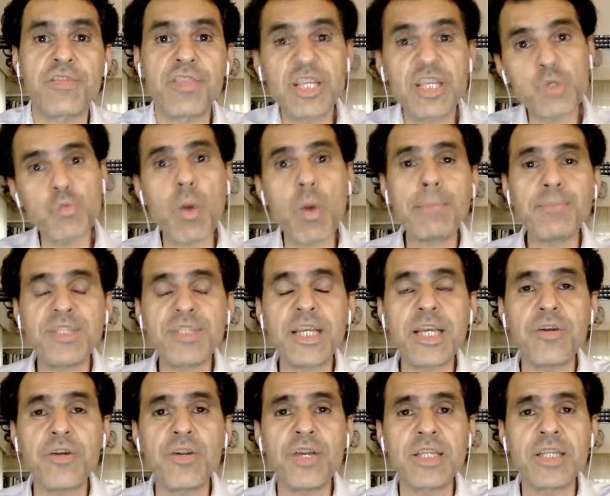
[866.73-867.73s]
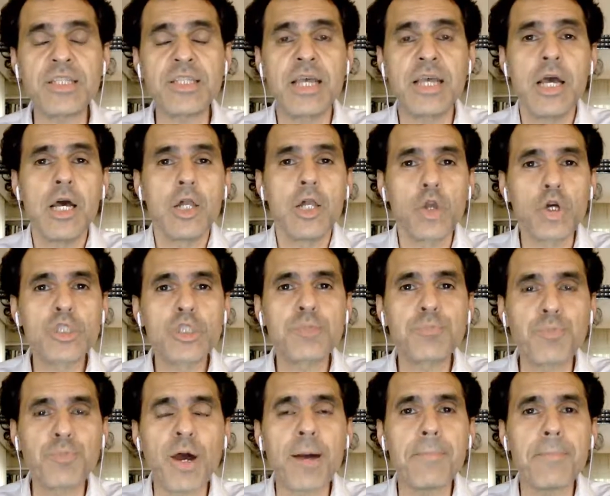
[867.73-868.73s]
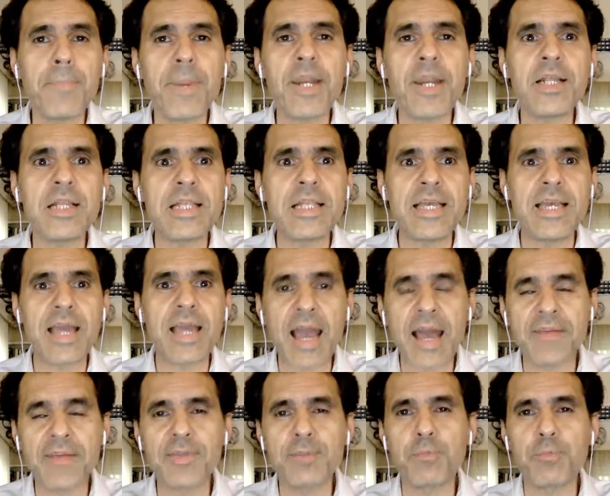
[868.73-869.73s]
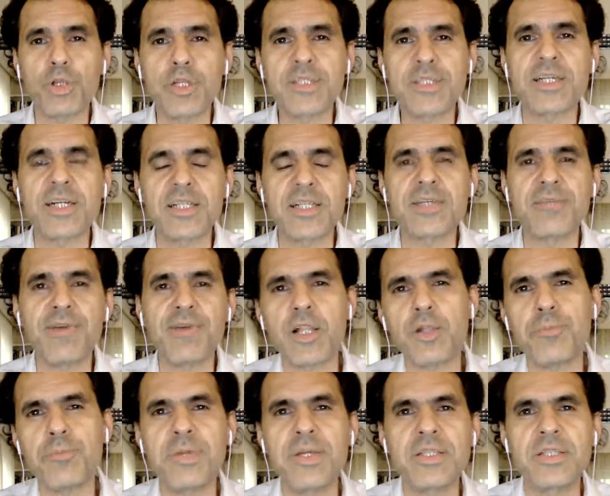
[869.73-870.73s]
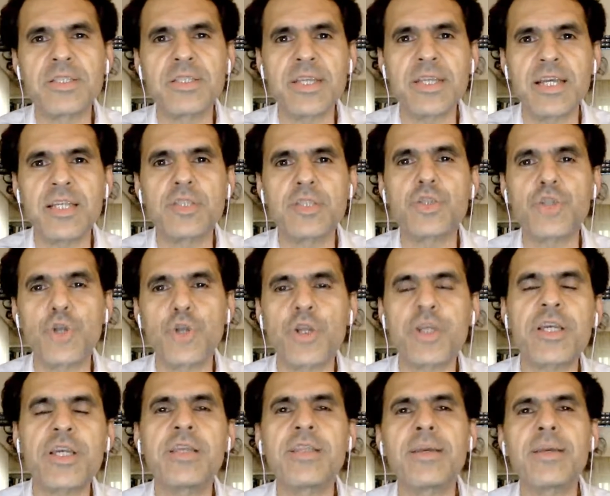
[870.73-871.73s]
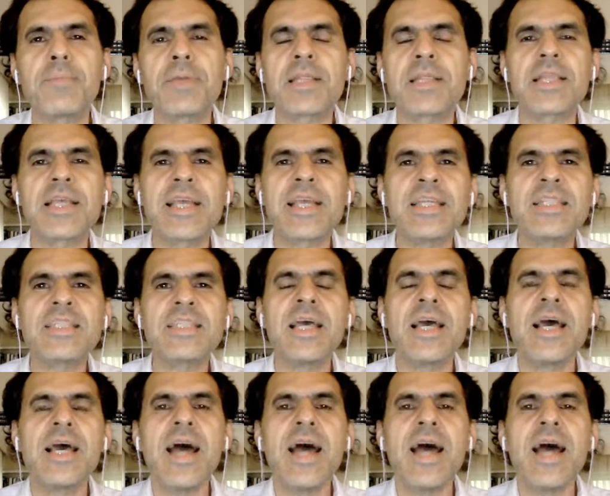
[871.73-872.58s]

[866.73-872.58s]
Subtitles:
This web series looks primarily at the political developments in Turkey, the Middle East,